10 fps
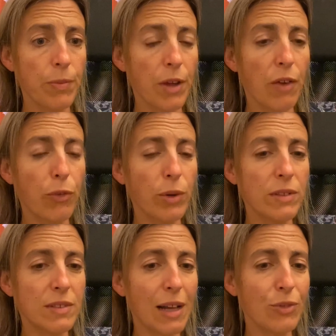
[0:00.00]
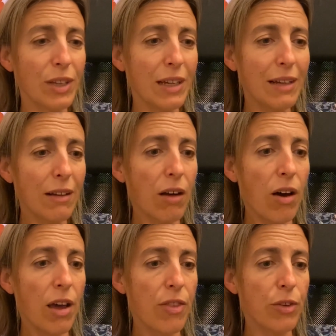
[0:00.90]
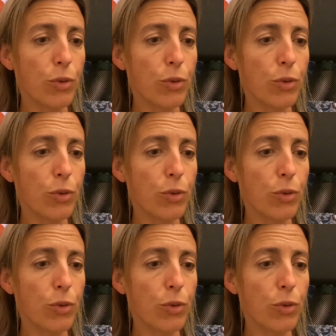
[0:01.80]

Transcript: her voice sounding a little higher than